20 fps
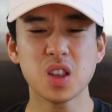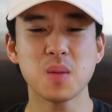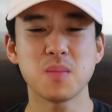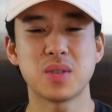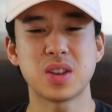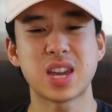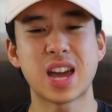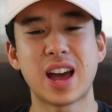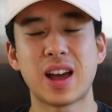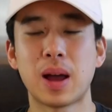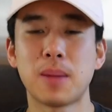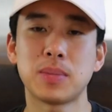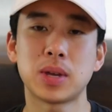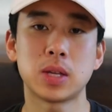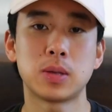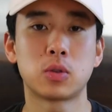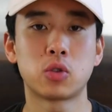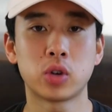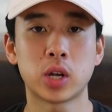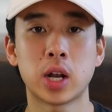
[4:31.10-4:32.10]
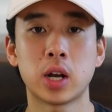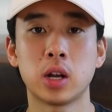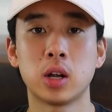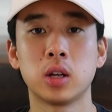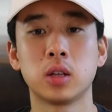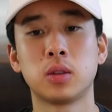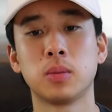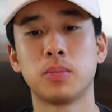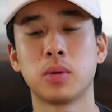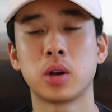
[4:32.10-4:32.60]
But yeah, the
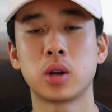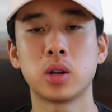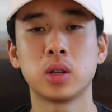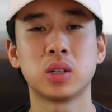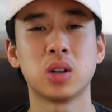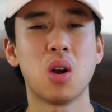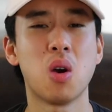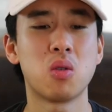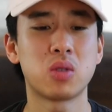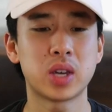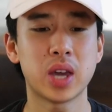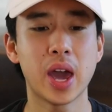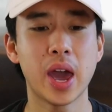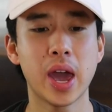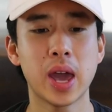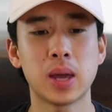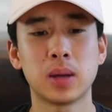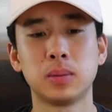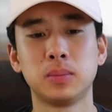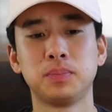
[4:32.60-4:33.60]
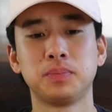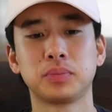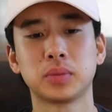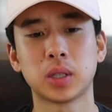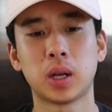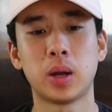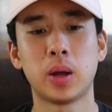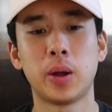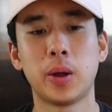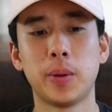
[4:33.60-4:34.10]
Recreator, the burgers are okay.
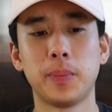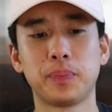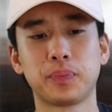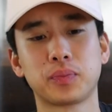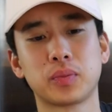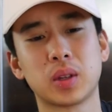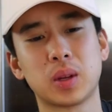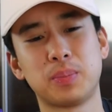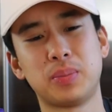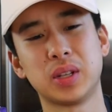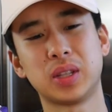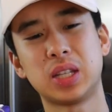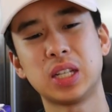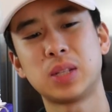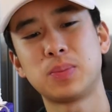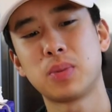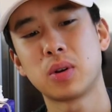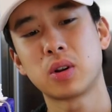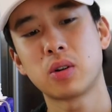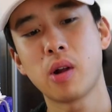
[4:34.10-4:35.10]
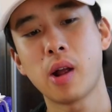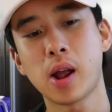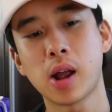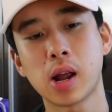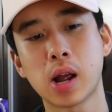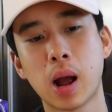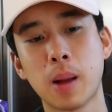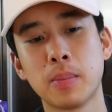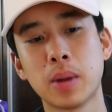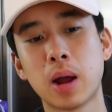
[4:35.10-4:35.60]
But this burger right
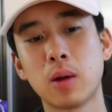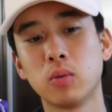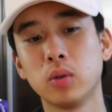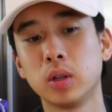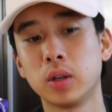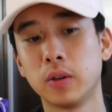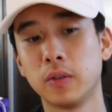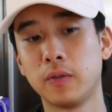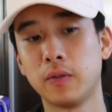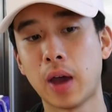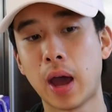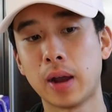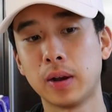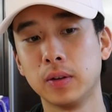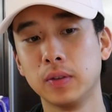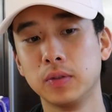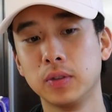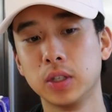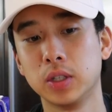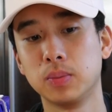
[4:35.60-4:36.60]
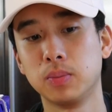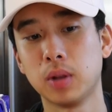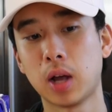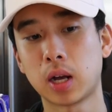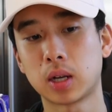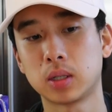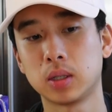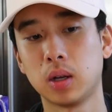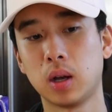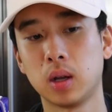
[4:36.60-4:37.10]
here, I'm not really a fan of this
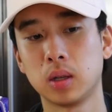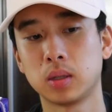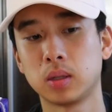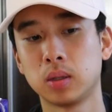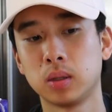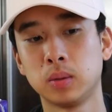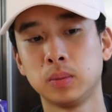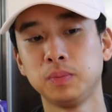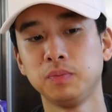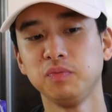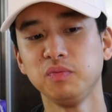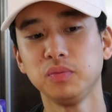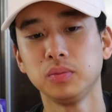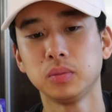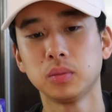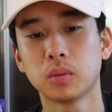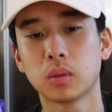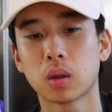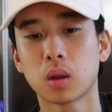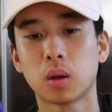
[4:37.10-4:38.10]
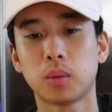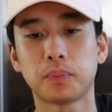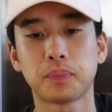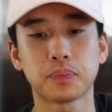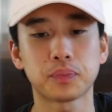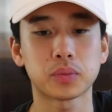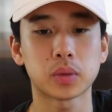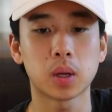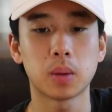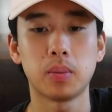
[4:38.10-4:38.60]
black sauce.
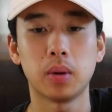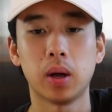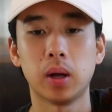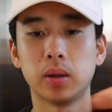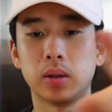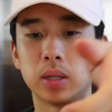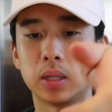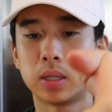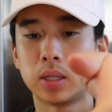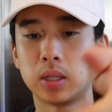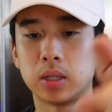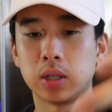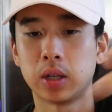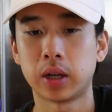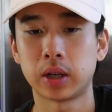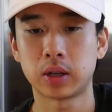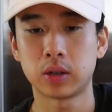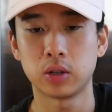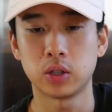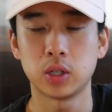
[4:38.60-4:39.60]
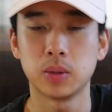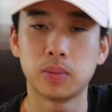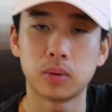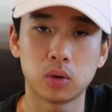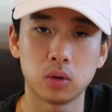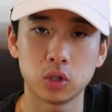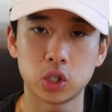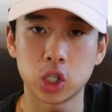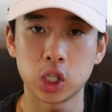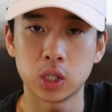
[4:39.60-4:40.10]
But this is like your
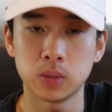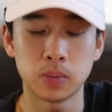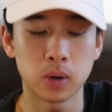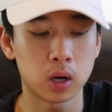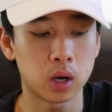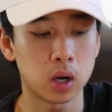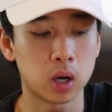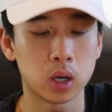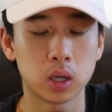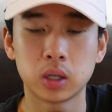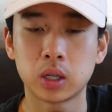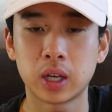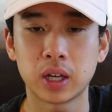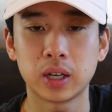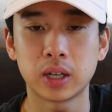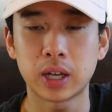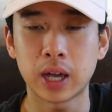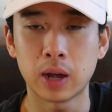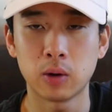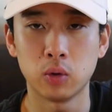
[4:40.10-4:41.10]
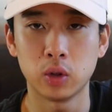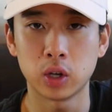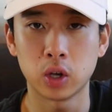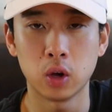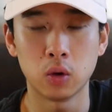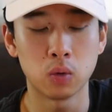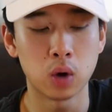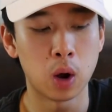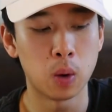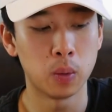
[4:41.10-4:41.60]
typical cheeseburger. You can't really
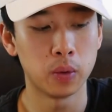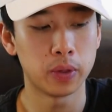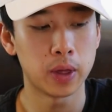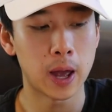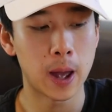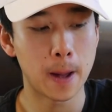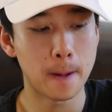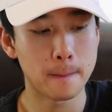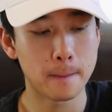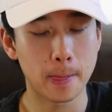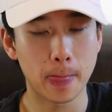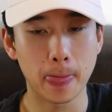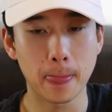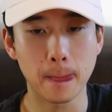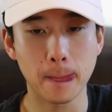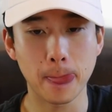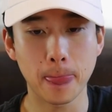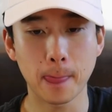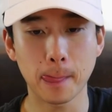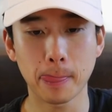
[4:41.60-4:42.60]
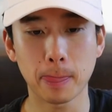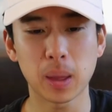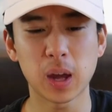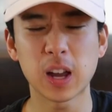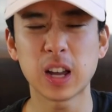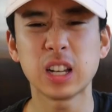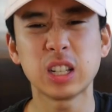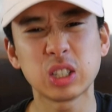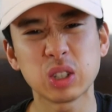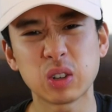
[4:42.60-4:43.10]
go wrong with that.
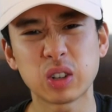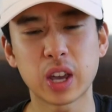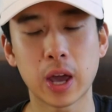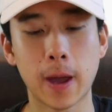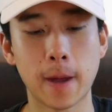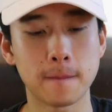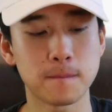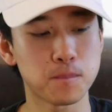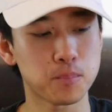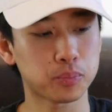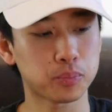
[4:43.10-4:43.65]
But it's okay.